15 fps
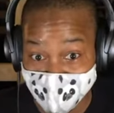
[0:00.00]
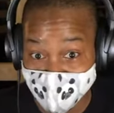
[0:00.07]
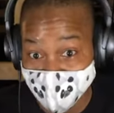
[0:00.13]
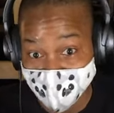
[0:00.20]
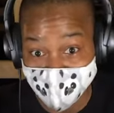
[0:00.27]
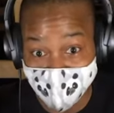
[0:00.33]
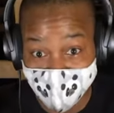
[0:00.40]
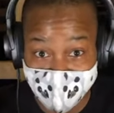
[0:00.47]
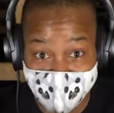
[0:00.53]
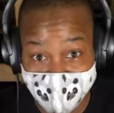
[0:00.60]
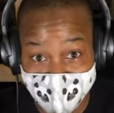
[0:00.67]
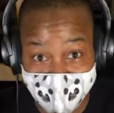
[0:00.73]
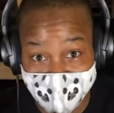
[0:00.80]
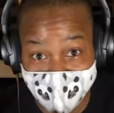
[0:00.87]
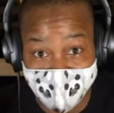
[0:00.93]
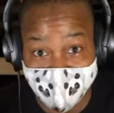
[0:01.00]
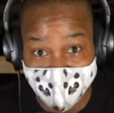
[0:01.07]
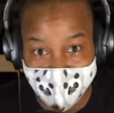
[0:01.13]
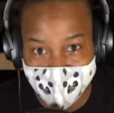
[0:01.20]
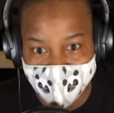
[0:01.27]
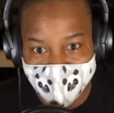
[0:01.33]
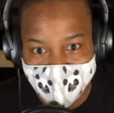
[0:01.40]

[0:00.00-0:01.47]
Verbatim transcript: You're not supposed to listen to that.